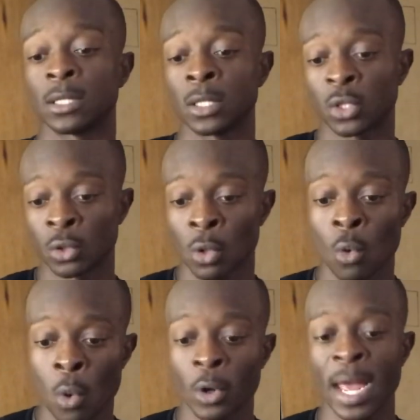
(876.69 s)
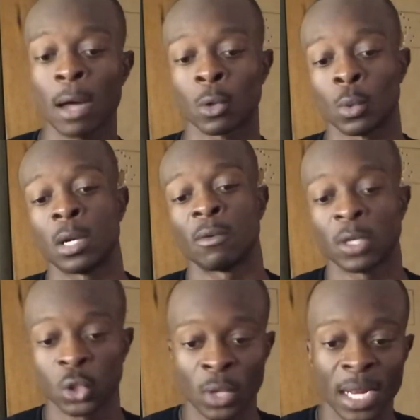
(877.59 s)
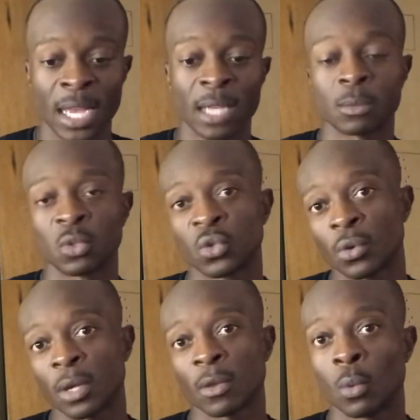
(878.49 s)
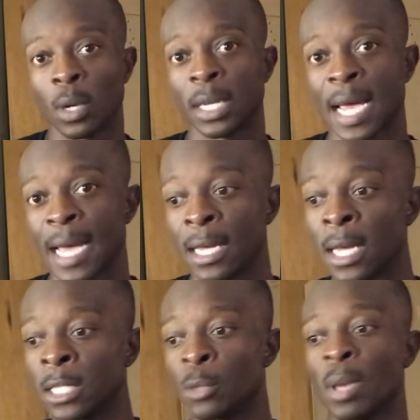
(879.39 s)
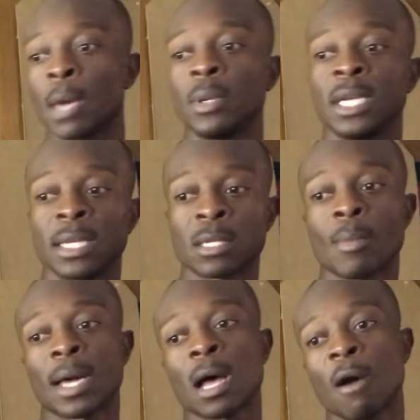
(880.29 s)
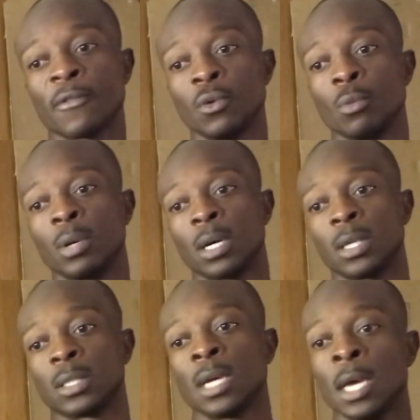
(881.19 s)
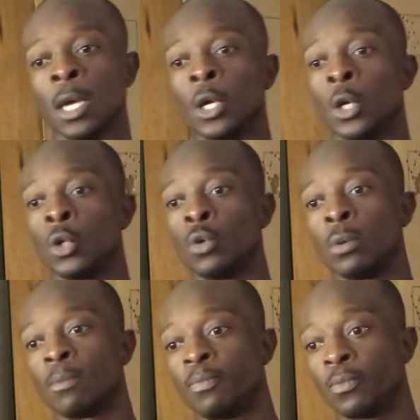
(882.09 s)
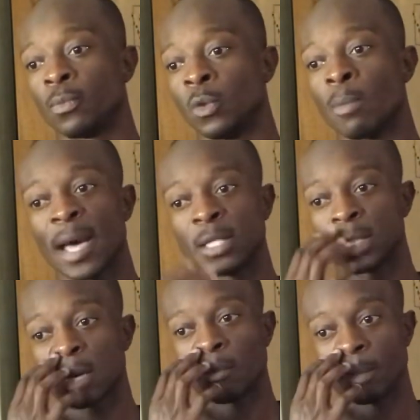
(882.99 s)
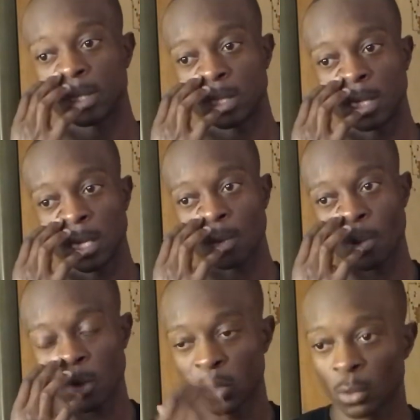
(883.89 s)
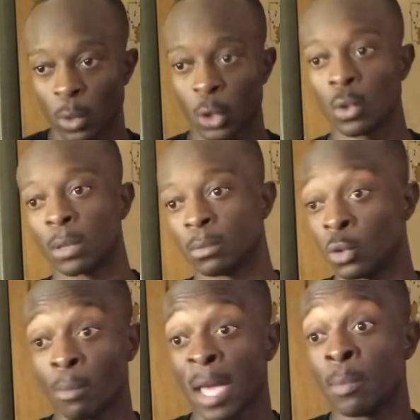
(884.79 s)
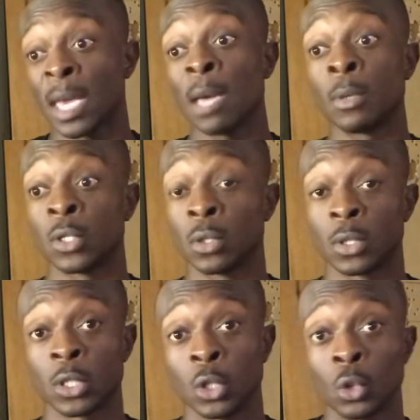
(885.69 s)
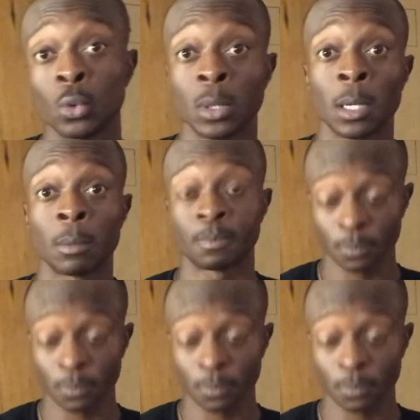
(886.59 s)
Just work out or whatever, because you got to have some strength or whatnot to be able to get somebody off you, because you might just have a mentally ill person where you may be able to subdue them